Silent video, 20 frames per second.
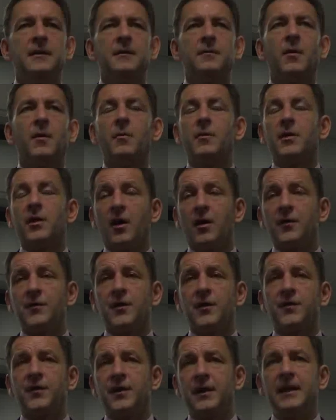What we
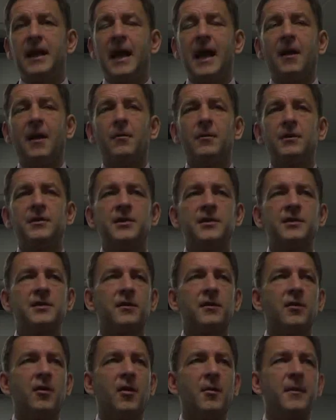also see now, which is
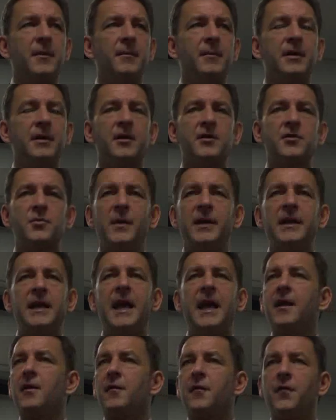alarming because we
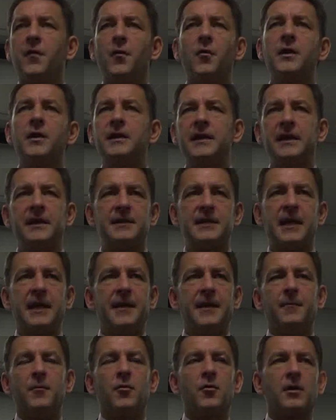can't afford this
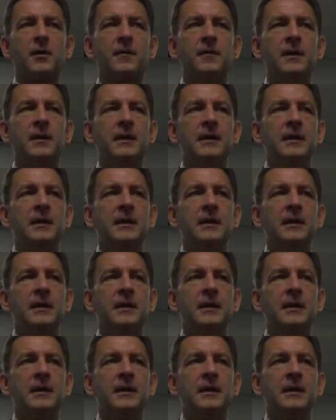anymore,